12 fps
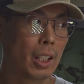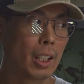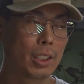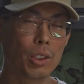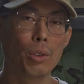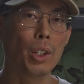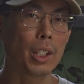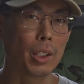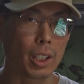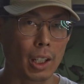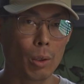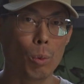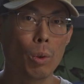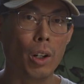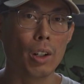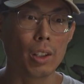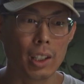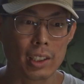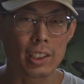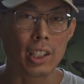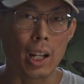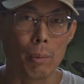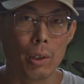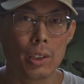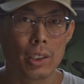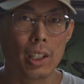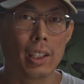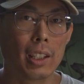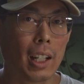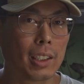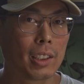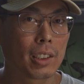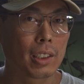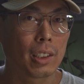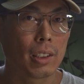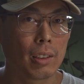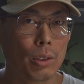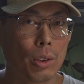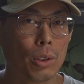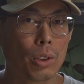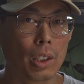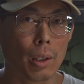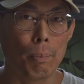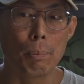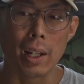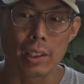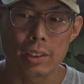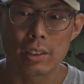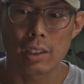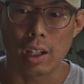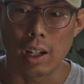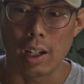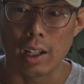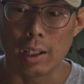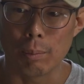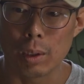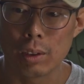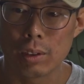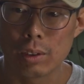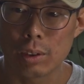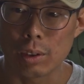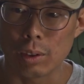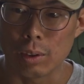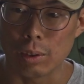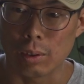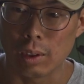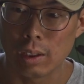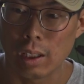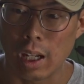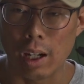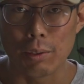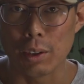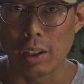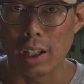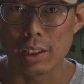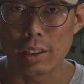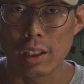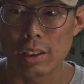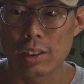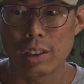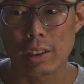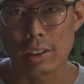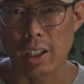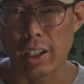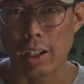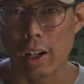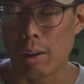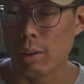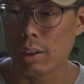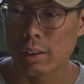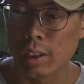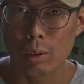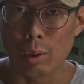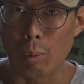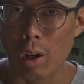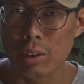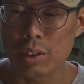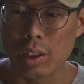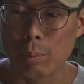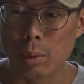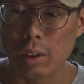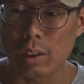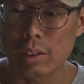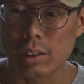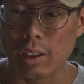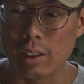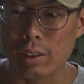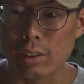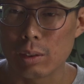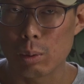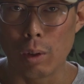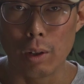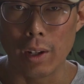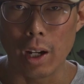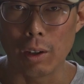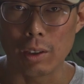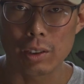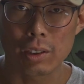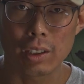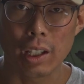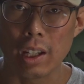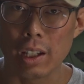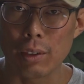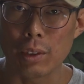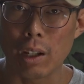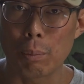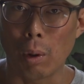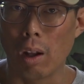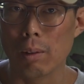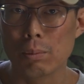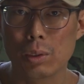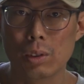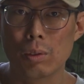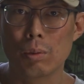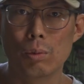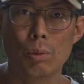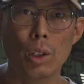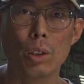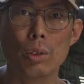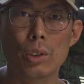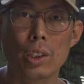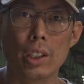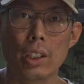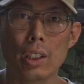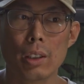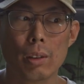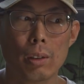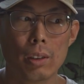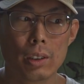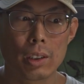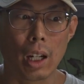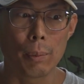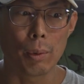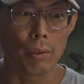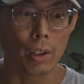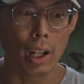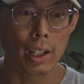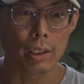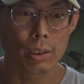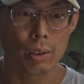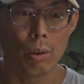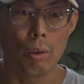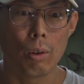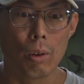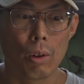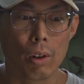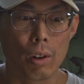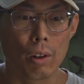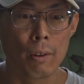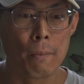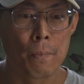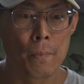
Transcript: it's already kind of well established that that's usually the best time to have your lights on, 6 to 8 hours. The Walstad book says 12 hours. And if you have problems, reduce the type of light or